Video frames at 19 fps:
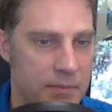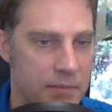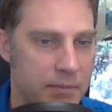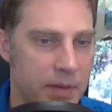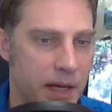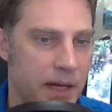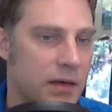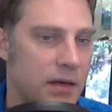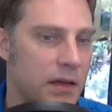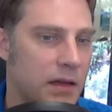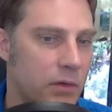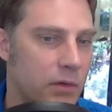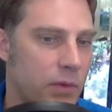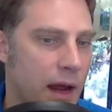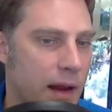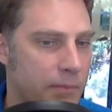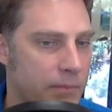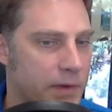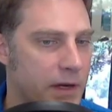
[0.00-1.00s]
But
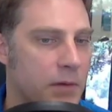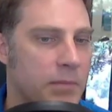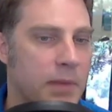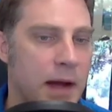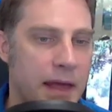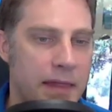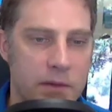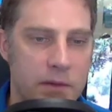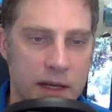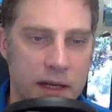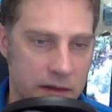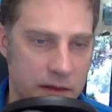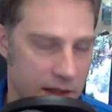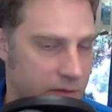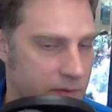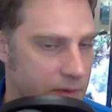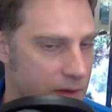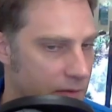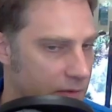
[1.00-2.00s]
right nearby, they rank
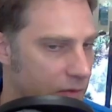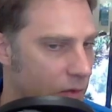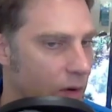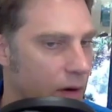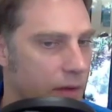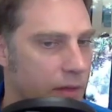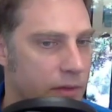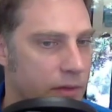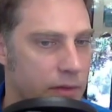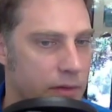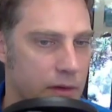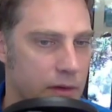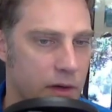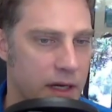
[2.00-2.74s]
like 3rd or 4th.